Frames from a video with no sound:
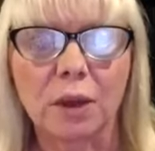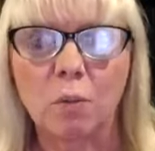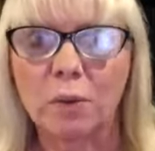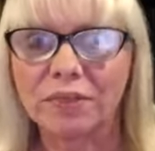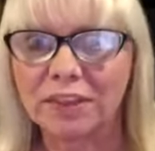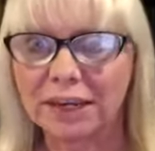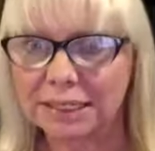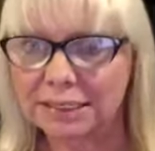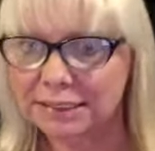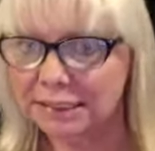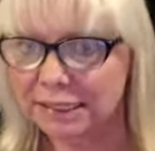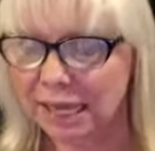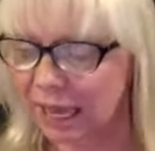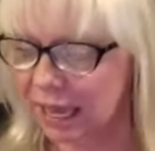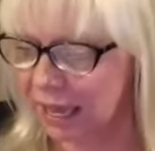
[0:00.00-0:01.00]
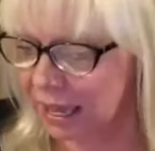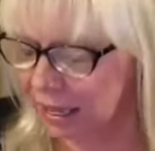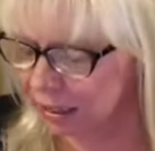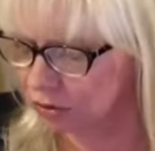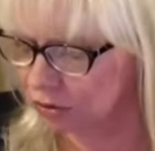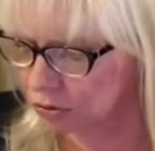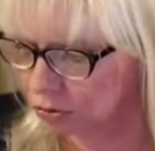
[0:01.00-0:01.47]
them. One thing I didn't
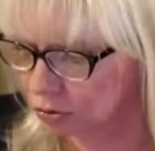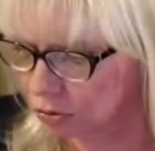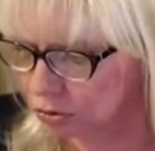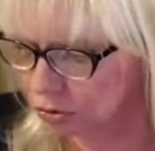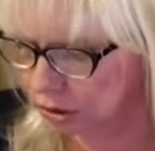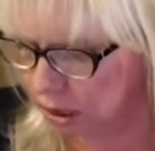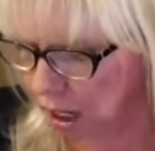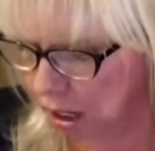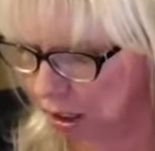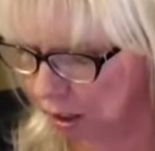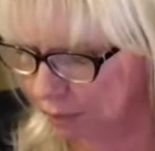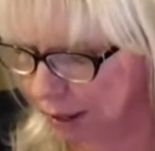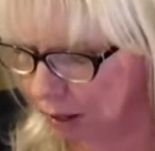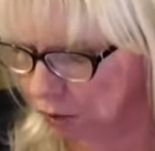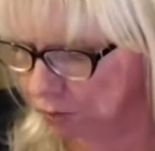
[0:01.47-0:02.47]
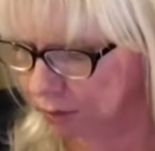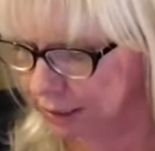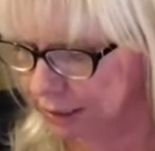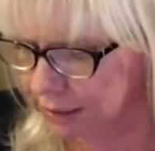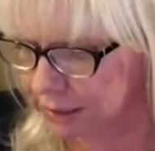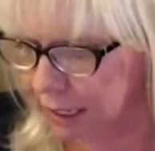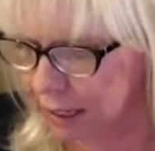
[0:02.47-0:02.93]
answer or talk about
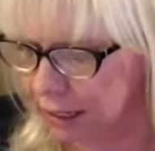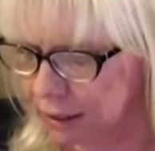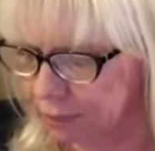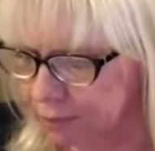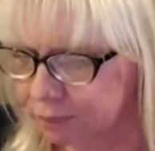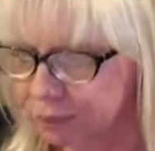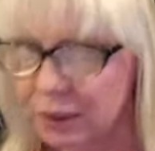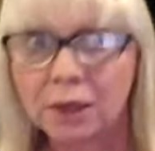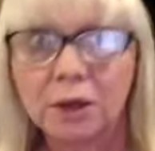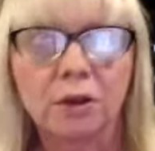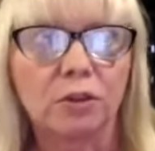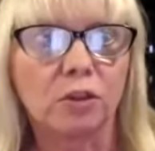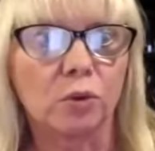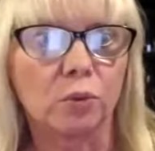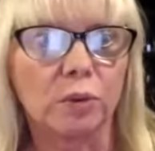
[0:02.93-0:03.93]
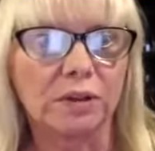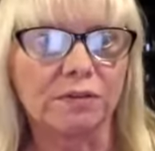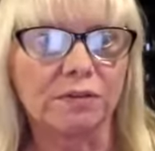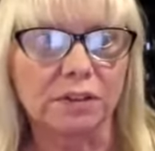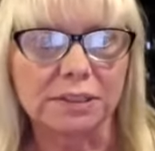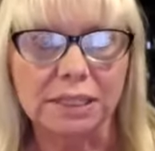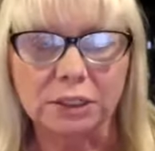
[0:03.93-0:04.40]
was the
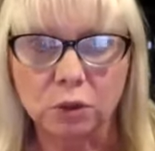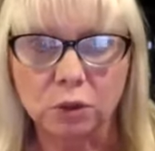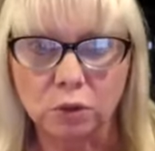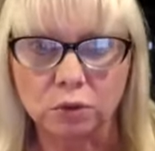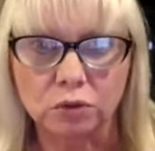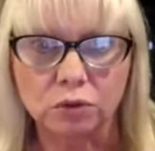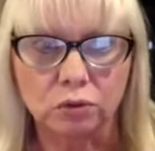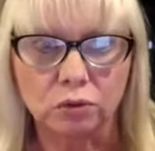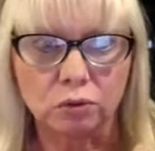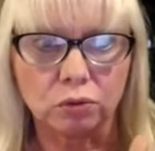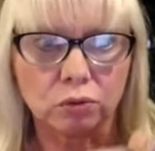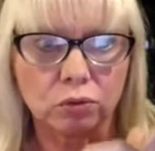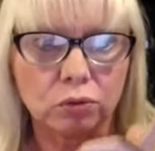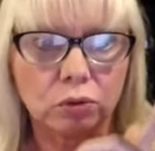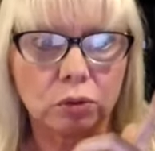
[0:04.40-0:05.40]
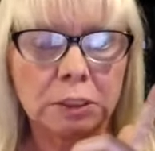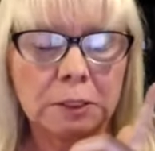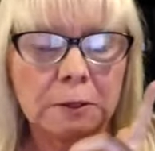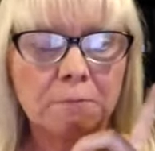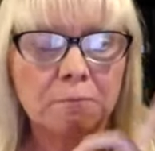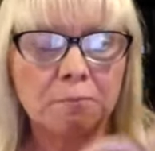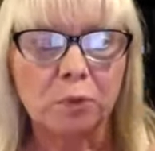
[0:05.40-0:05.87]
refills. I told you
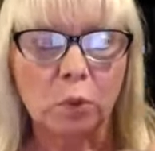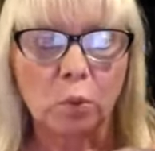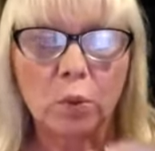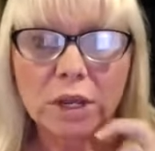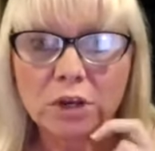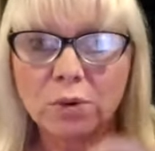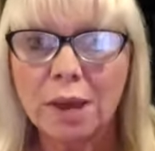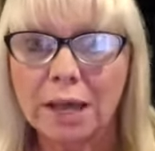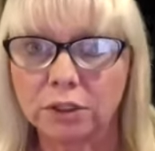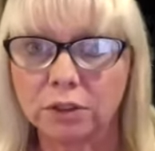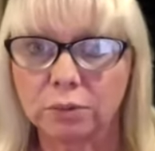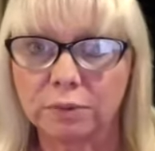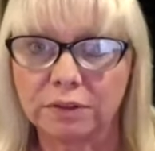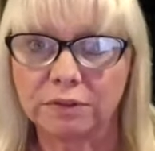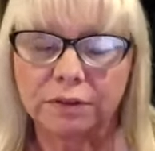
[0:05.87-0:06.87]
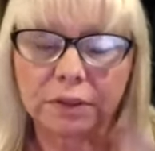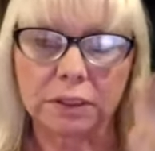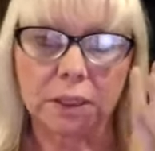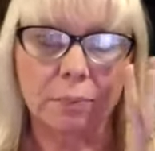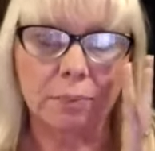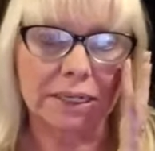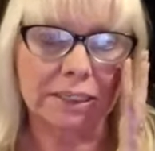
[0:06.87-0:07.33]
when you had to
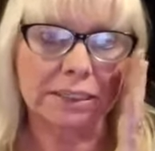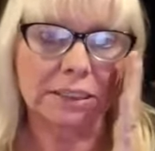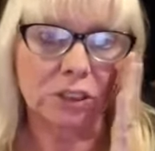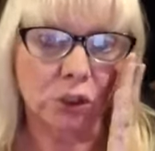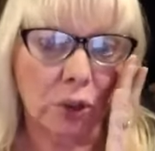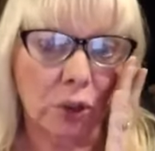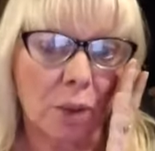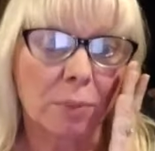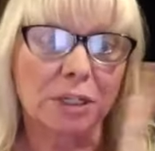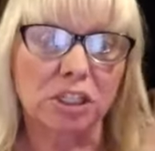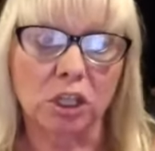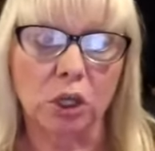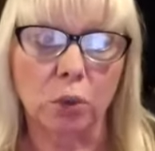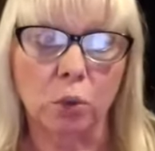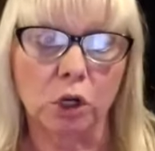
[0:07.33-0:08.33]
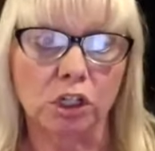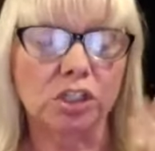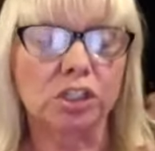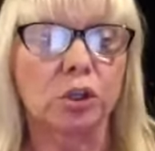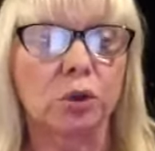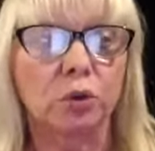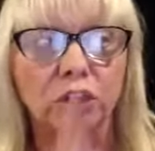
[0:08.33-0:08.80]
refill it, but I didn't tell you how much they were.
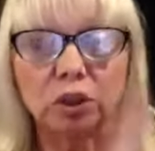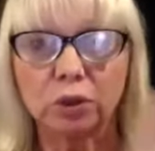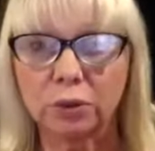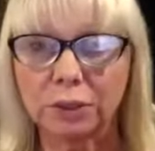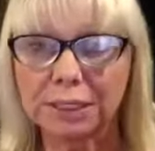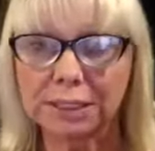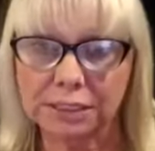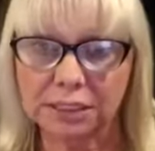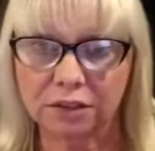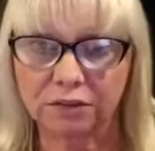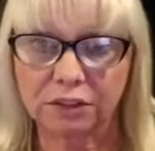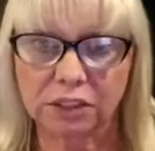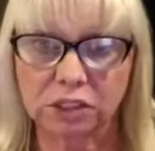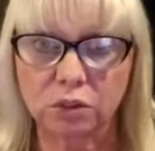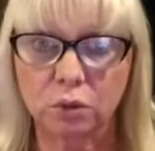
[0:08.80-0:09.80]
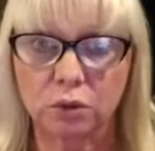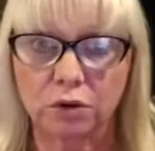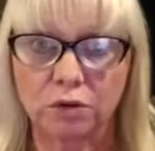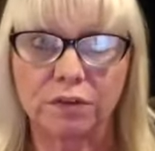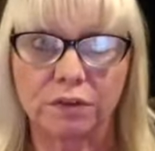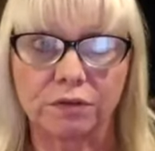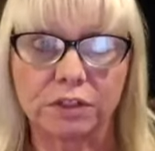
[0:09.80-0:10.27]
So the unit itself is
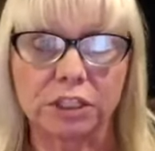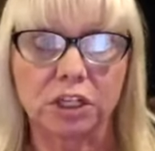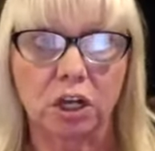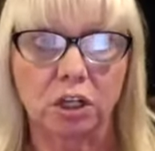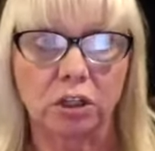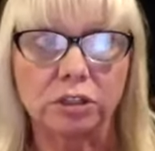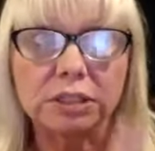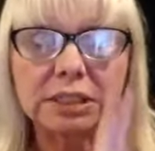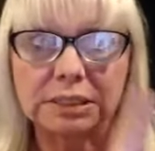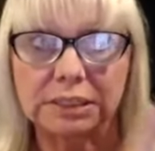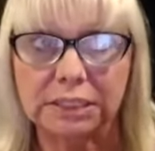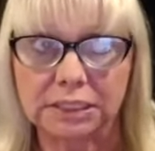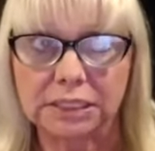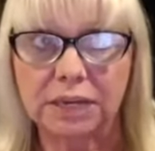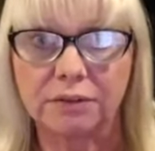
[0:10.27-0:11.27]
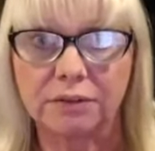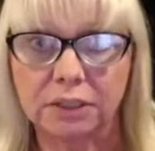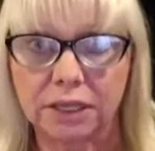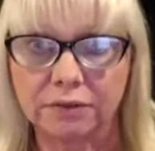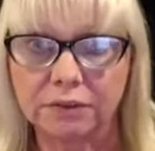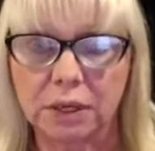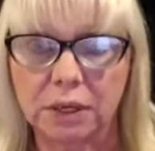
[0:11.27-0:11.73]
$250. It does have a
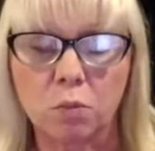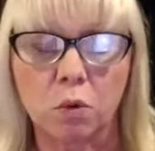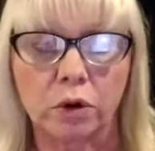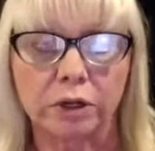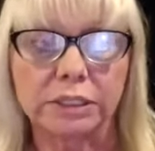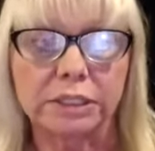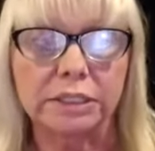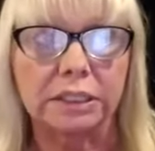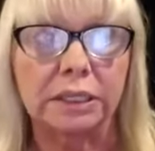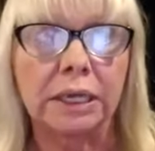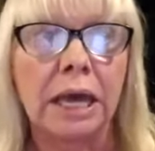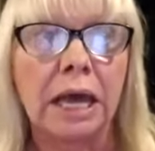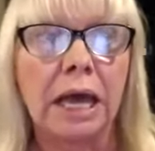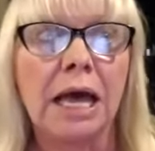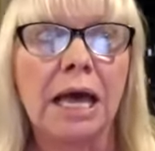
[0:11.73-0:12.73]
lifetime warranty,